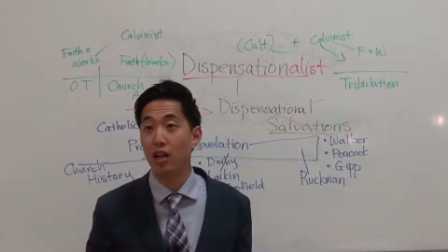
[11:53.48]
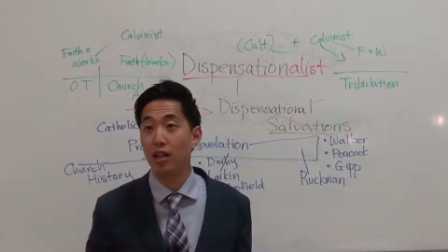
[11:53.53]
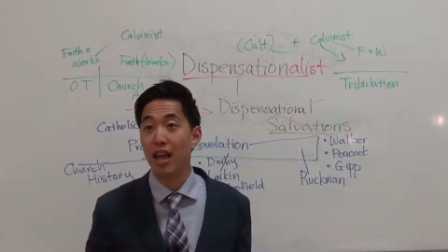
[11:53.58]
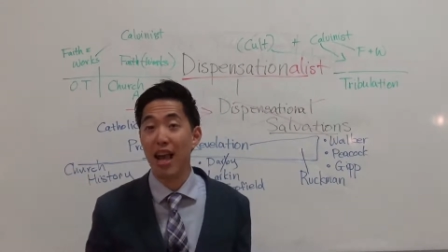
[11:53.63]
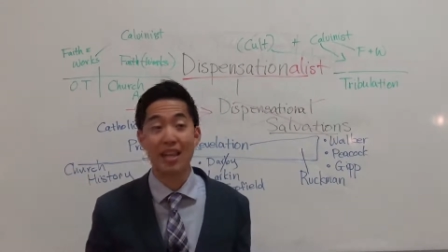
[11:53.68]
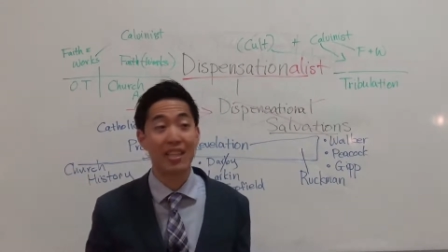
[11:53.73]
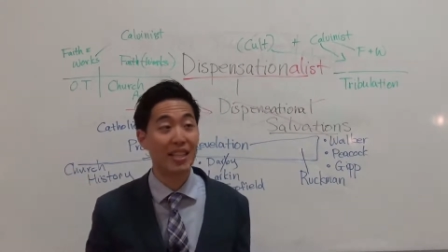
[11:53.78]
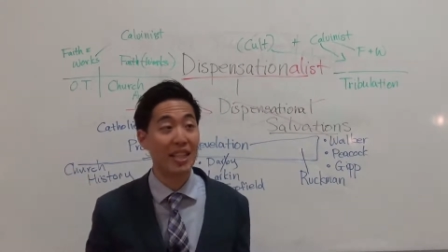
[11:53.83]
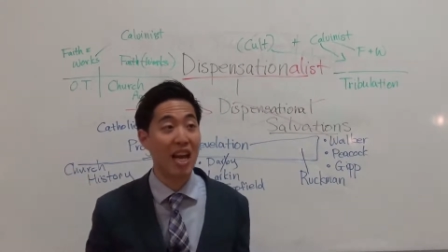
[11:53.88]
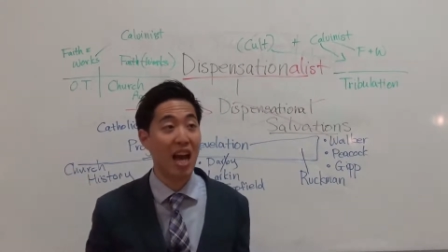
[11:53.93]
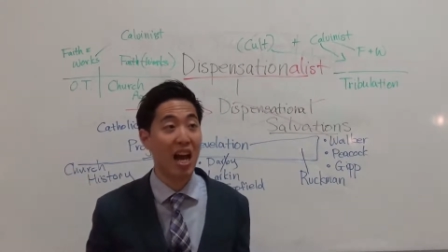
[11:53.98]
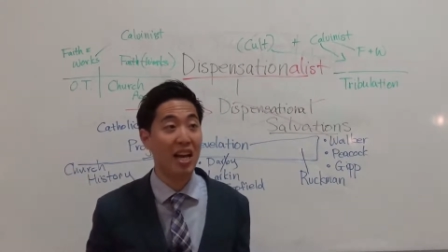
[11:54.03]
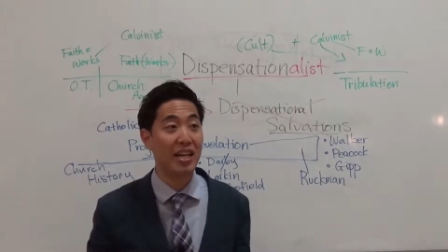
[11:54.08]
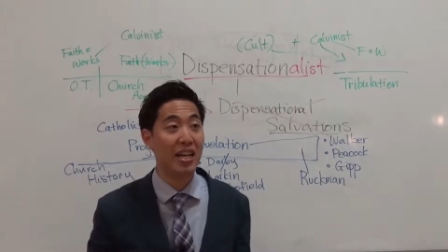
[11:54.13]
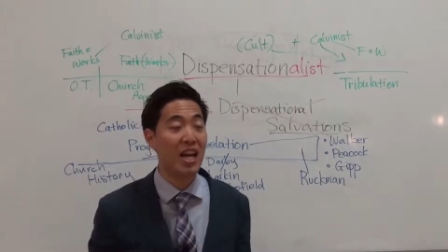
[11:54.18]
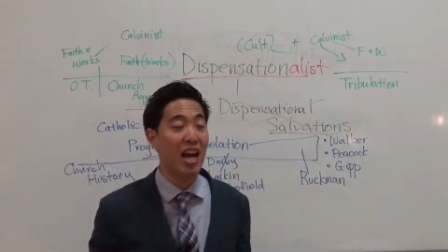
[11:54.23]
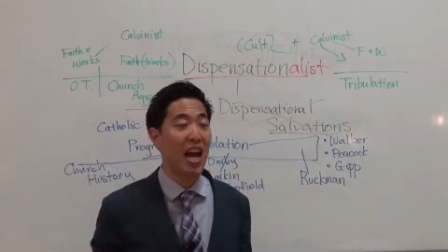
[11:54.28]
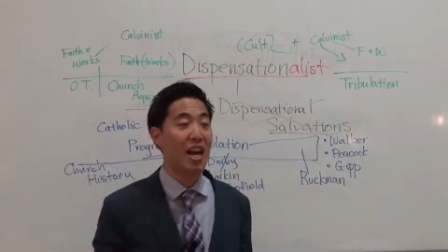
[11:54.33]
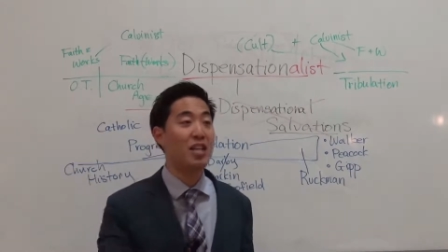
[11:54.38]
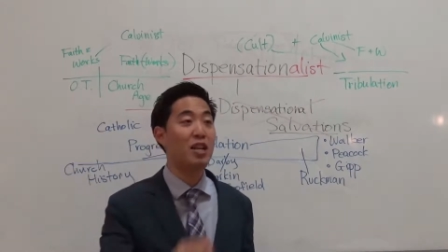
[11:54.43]
That's the
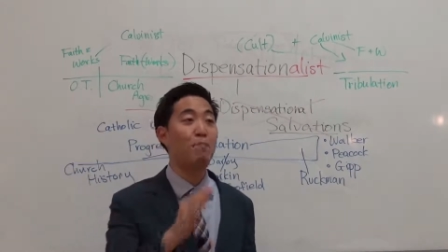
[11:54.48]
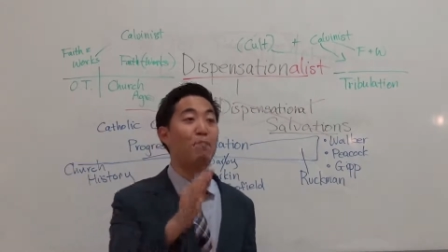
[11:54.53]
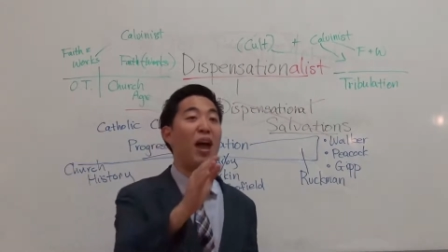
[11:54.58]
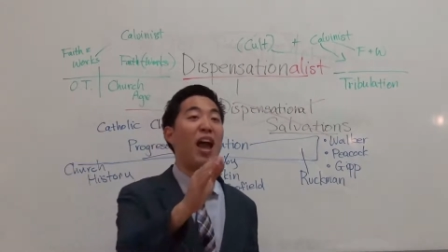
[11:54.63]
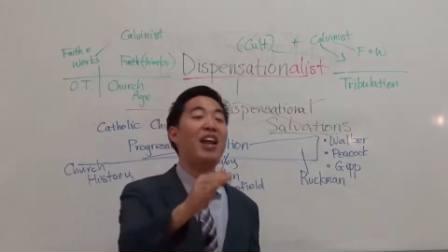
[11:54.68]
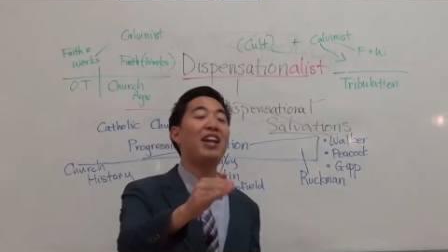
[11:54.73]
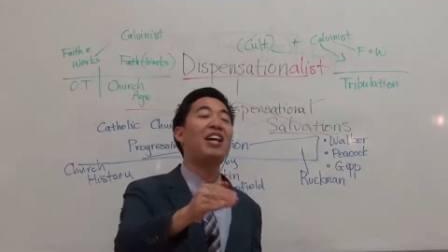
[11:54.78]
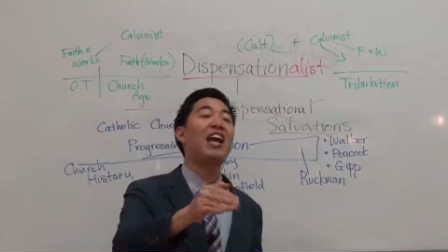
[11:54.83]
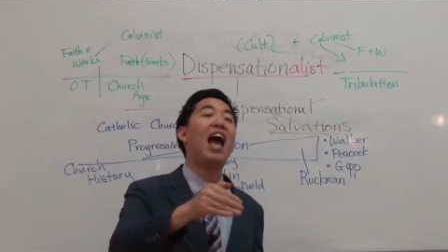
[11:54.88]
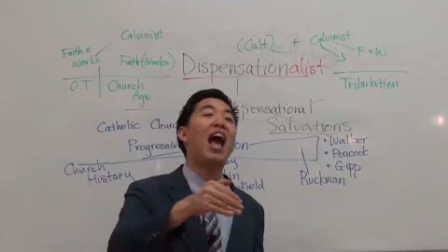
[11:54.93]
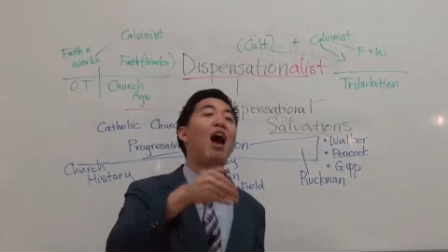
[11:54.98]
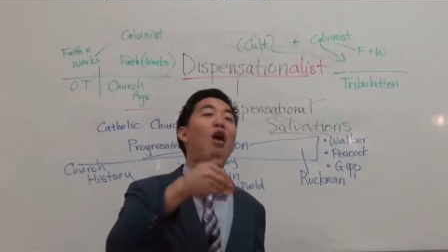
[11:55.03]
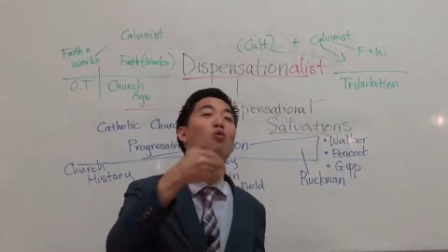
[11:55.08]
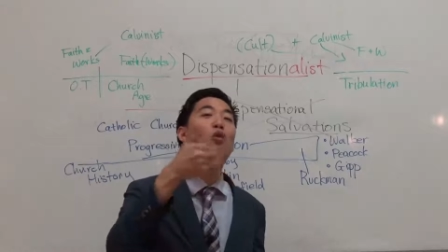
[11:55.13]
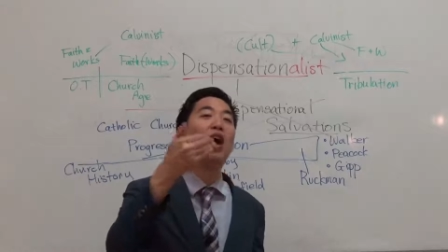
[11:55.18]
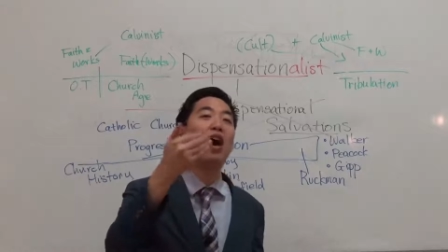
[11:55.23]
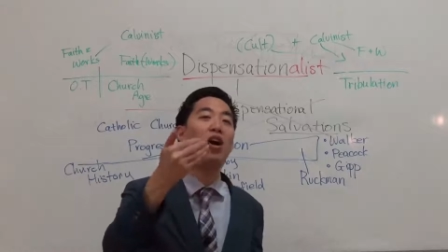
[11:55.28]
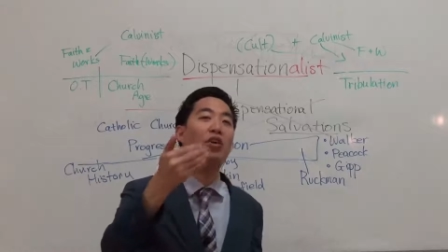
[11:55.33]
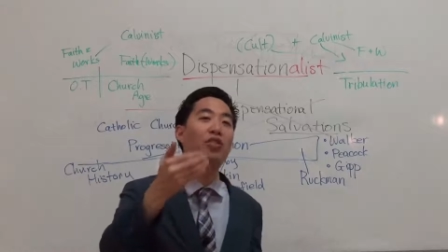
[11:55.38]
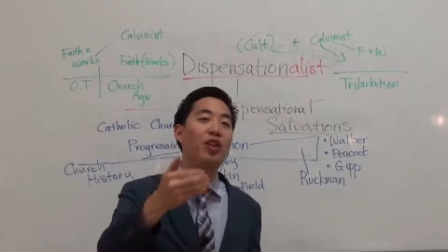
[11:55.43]
idea. And depending how
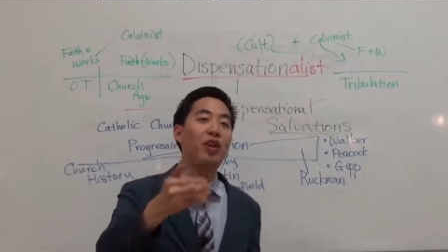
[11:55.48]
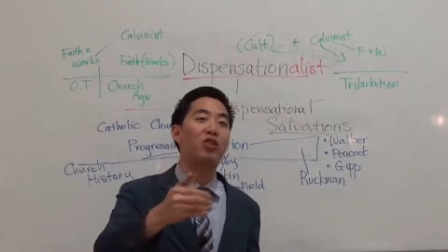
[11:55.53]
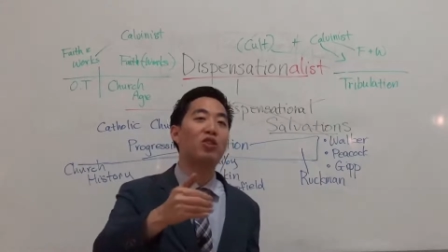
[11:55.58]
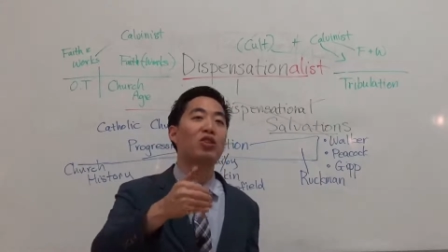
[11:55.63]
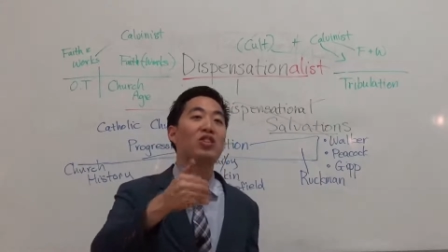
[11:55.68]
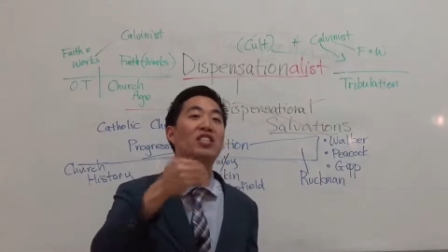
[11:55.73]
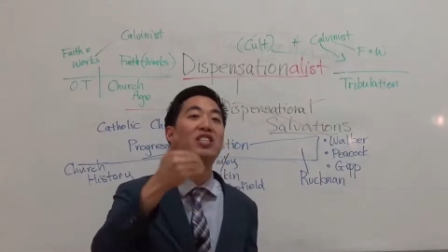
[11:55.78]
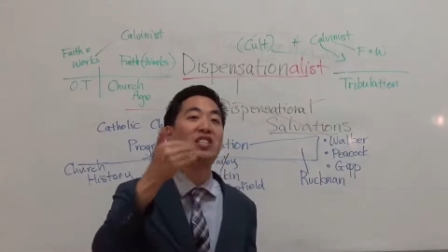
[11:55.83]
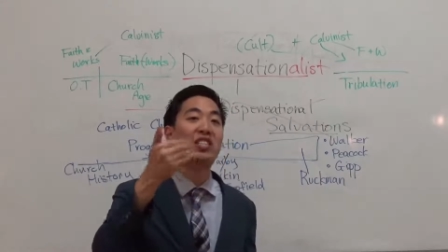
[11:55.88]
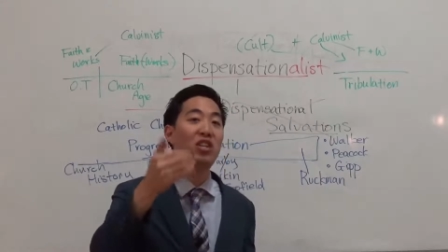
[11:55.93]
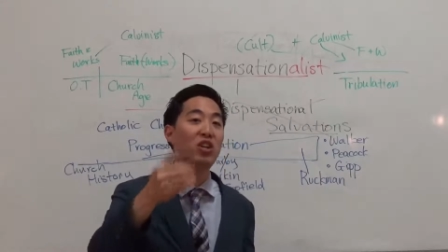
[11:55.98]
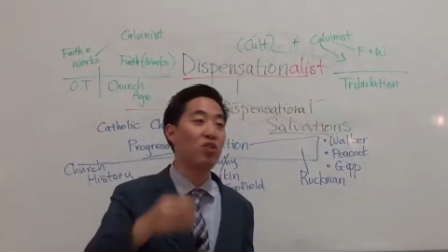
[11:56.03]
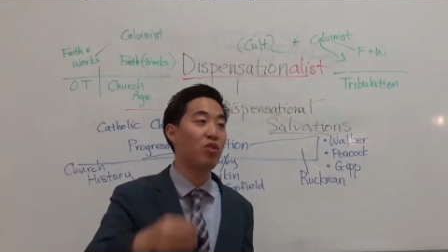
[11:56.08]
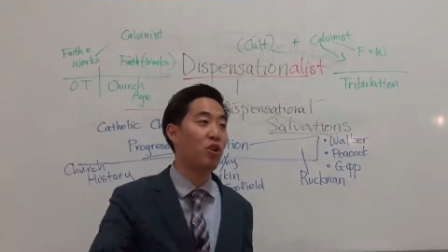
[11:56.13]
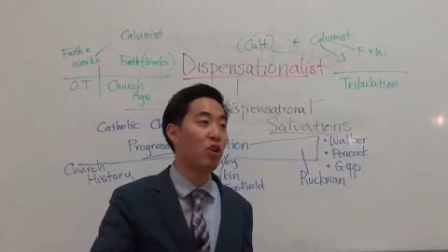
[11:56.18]
well they're sincere in